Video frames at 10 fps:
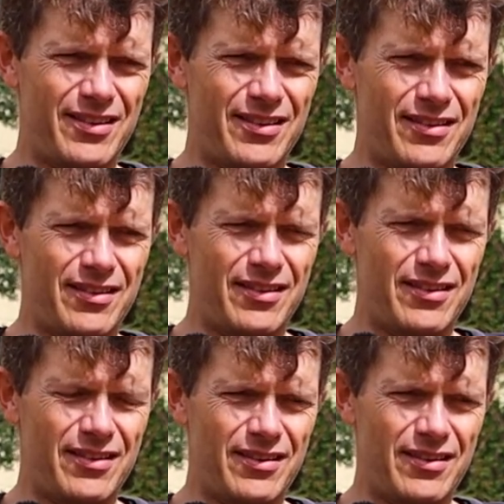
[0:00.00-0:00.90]

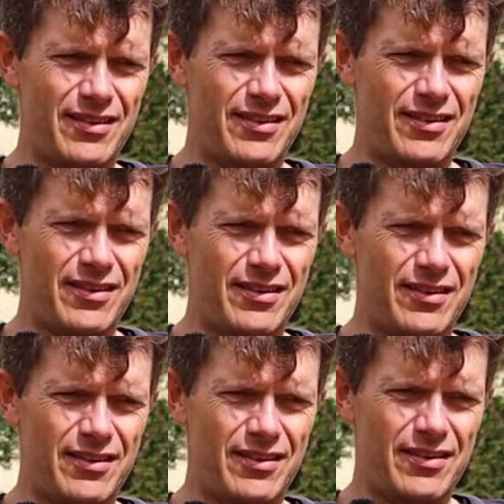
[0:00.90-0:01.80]

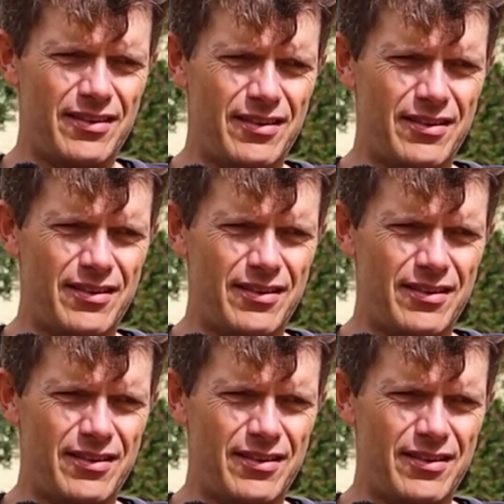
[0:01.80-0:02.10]
Nobody speaks.